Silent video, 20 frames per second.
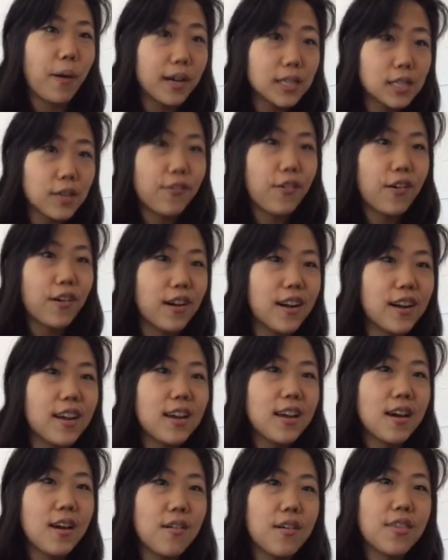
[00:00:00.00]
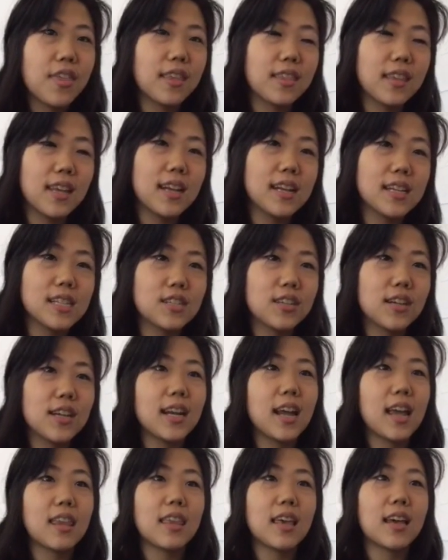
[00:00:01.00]
push for within the
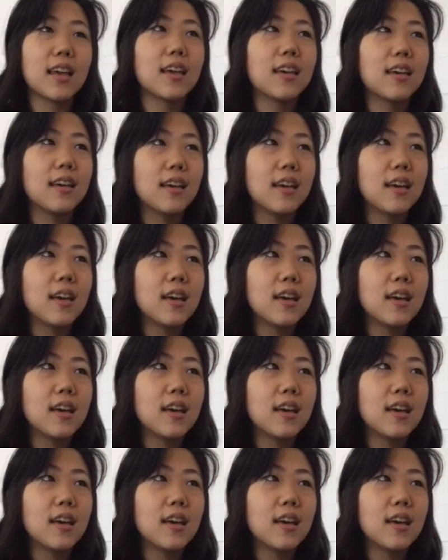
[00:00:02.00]
industry. And I think